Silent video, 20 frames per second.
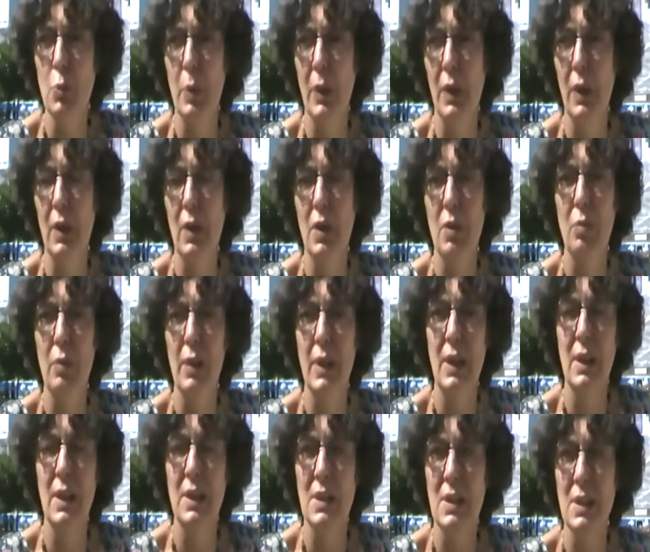bringing the
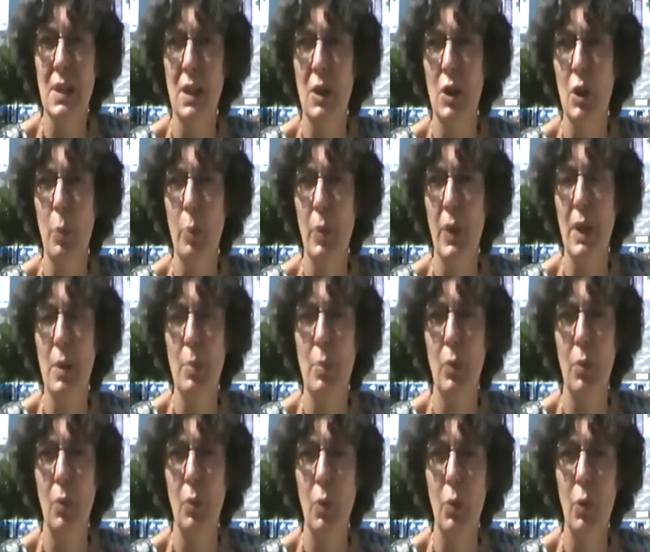really senior
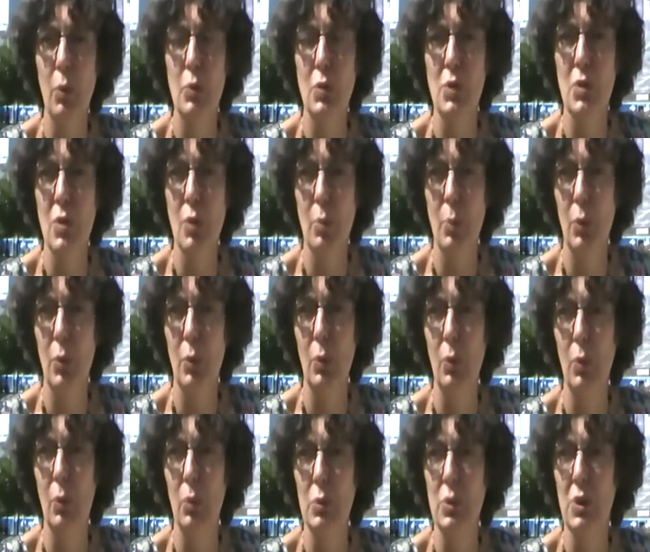people onto the
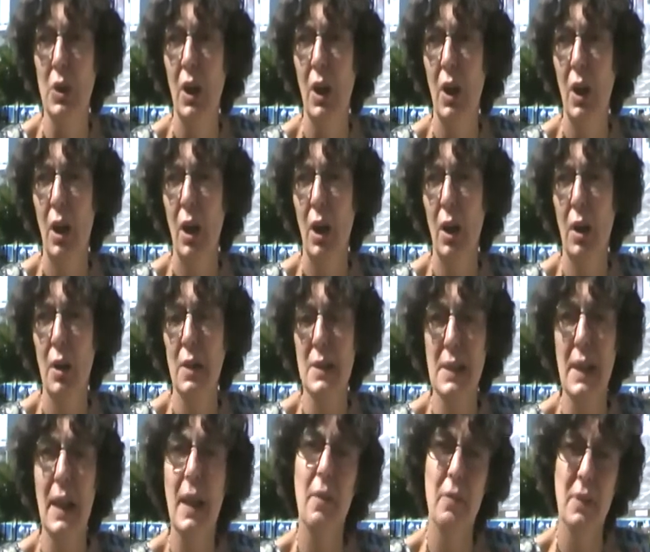board
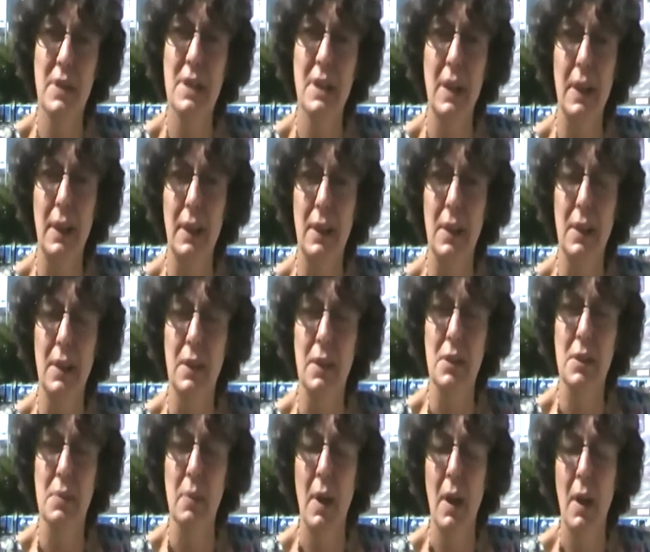to have a say in
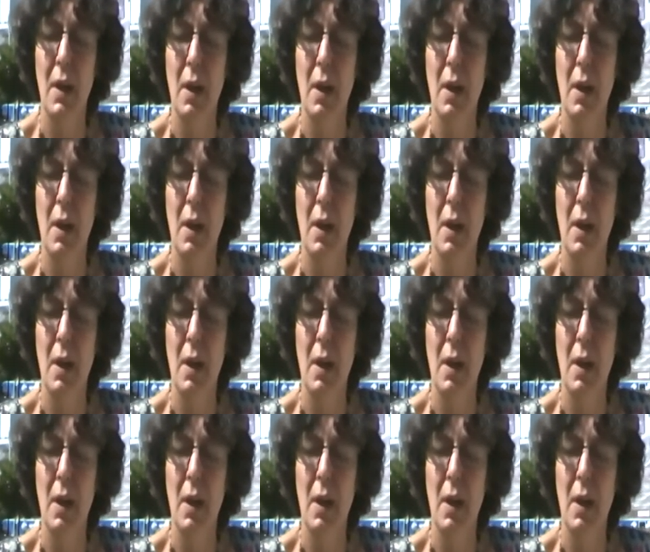it.